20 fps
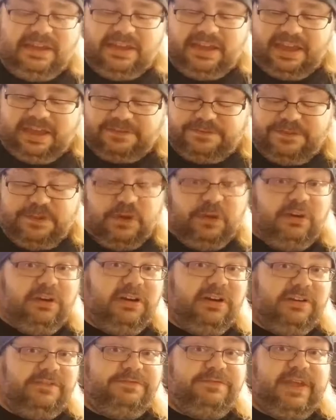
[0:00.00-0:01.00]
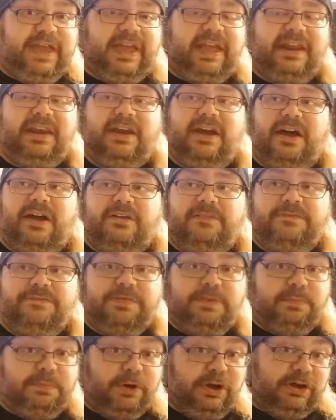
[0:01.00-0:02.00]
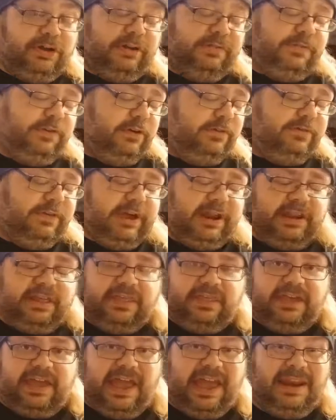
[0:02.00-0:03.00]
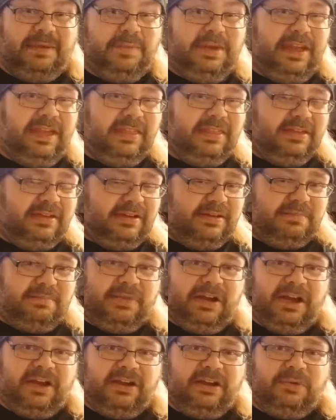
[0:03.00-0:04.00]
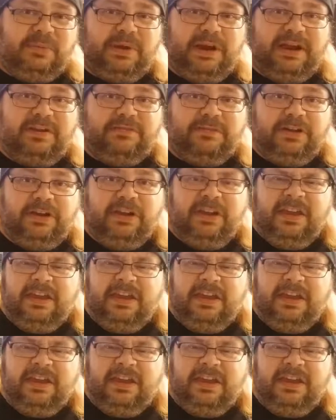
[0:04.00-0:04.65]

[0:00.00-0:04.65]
If you're a fan of the book, if you're a fan of the anime, the manga, whatever,